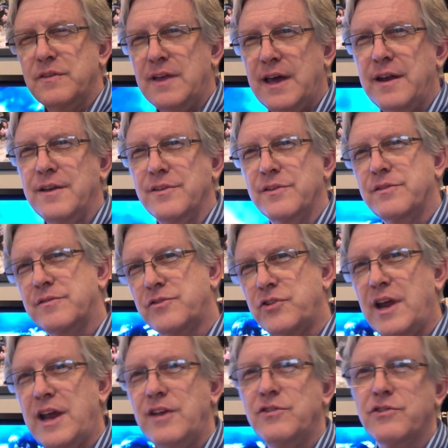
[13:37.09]
That has
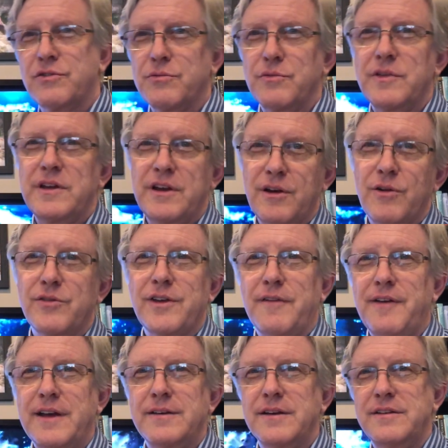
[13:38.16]
changed through the years. I've
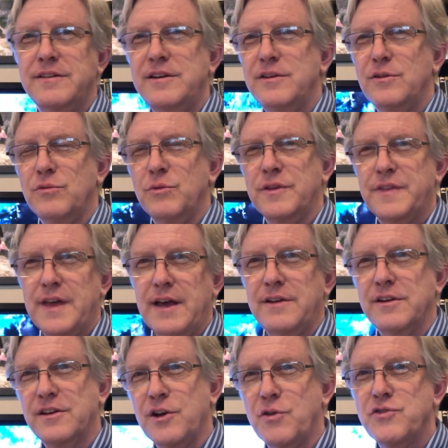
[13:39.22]
had to deal with that,
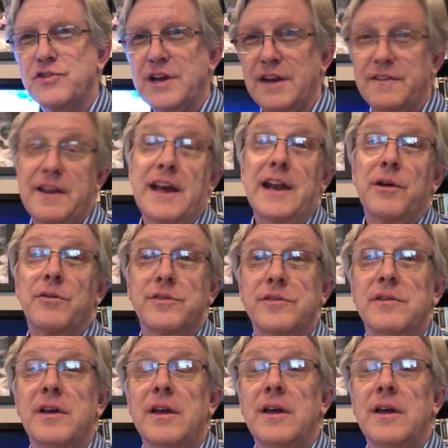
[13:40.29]
negotiate that. I was